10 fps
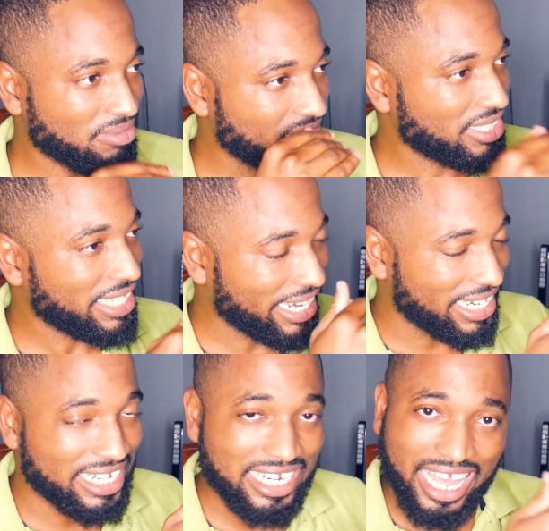
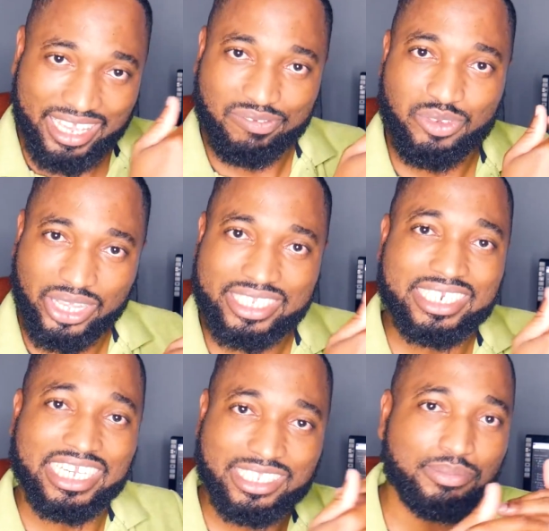steadily, like if you get
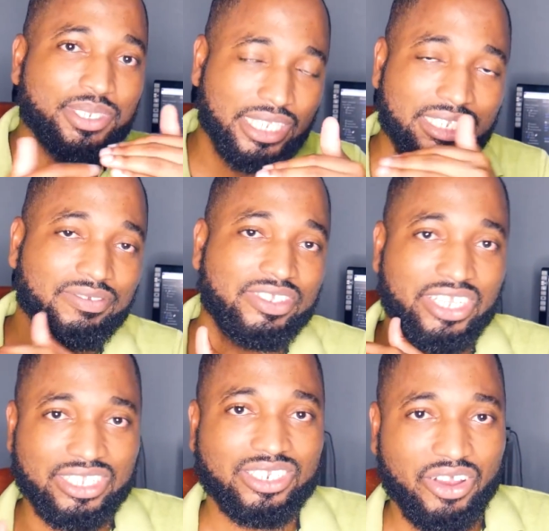an 80% of the
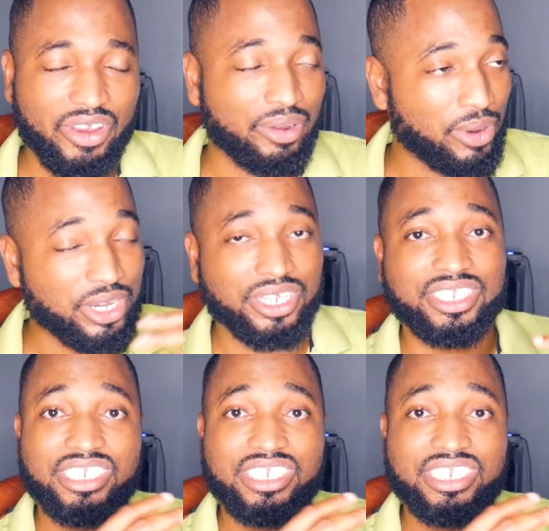things correct when you